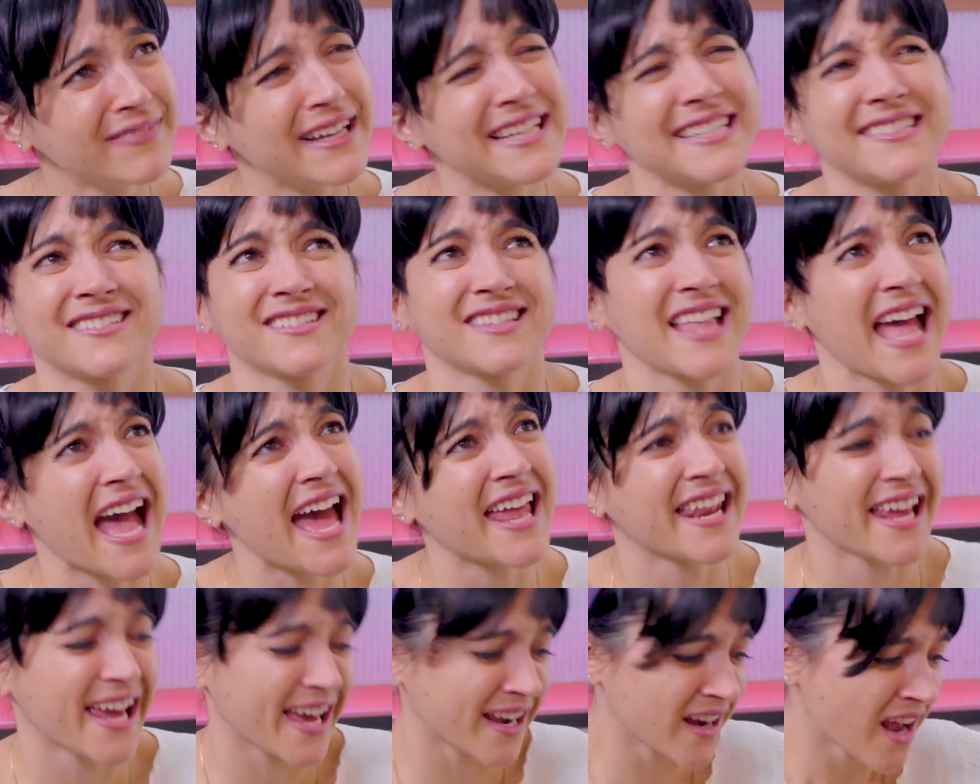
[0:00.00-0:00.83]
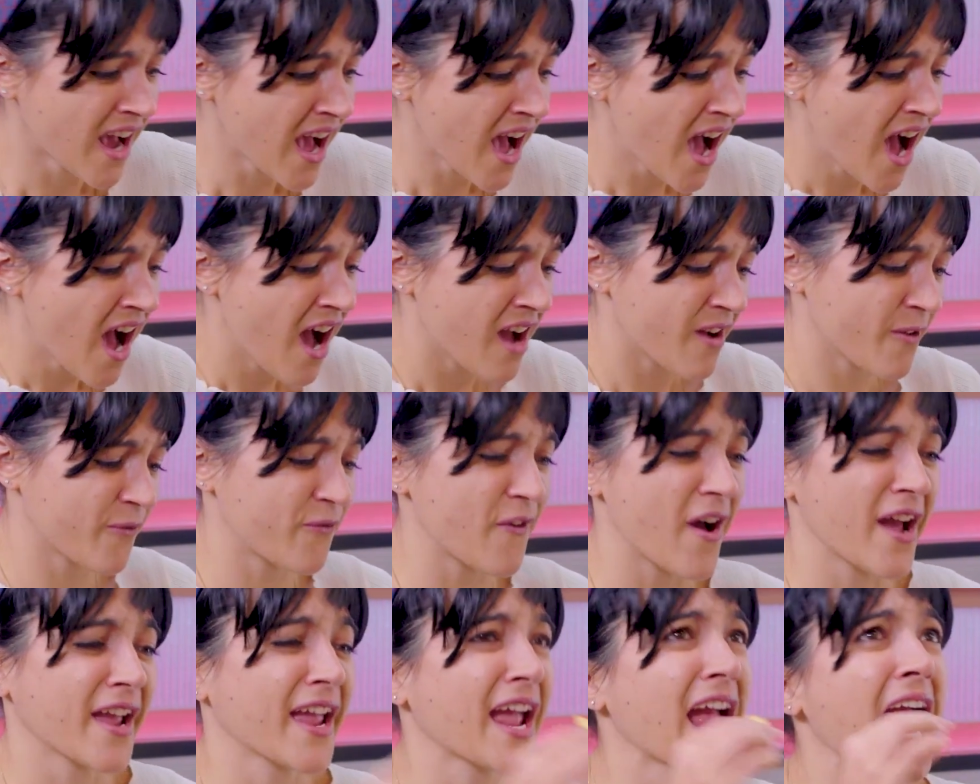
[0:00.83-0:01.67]
Is that it?
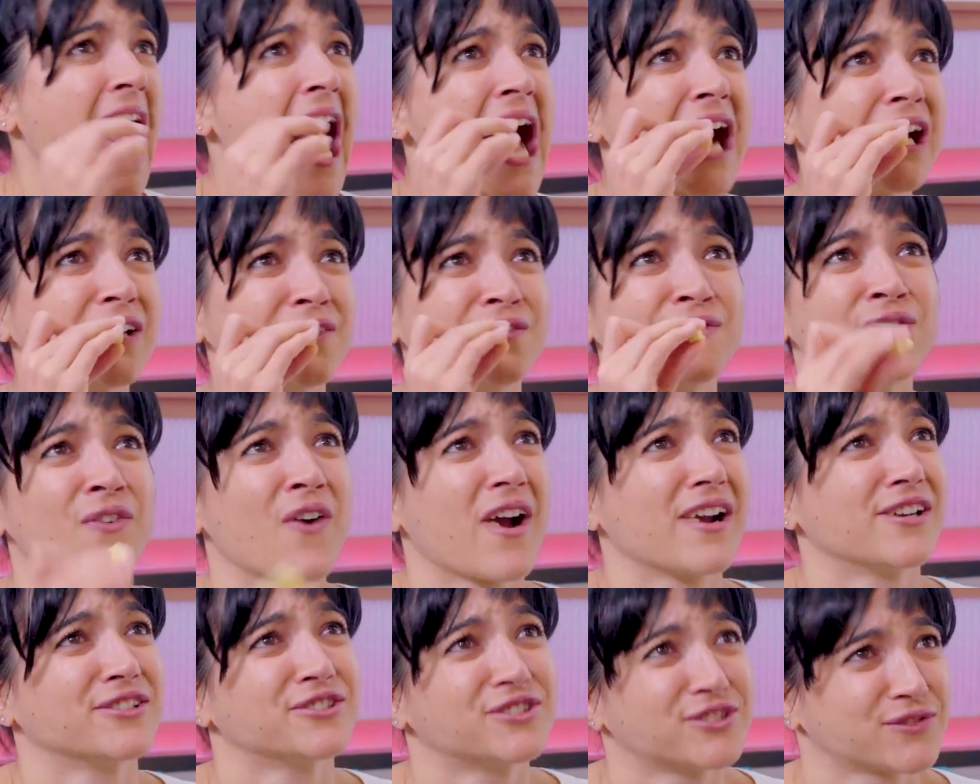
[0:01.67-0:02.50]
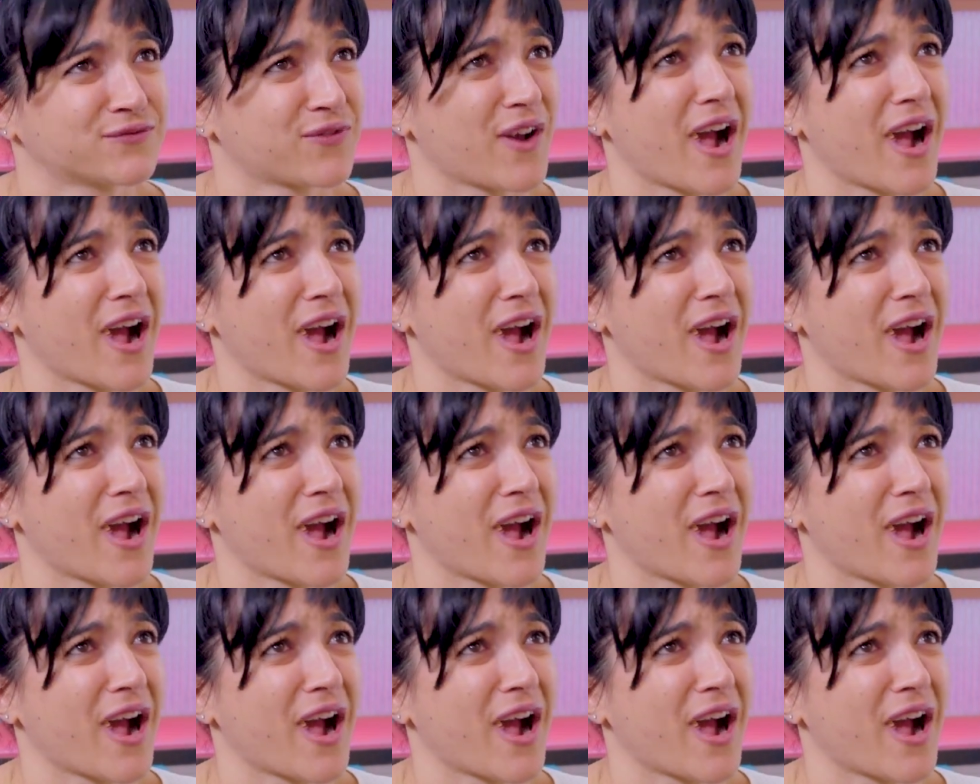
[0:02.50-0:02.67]
Fucking a french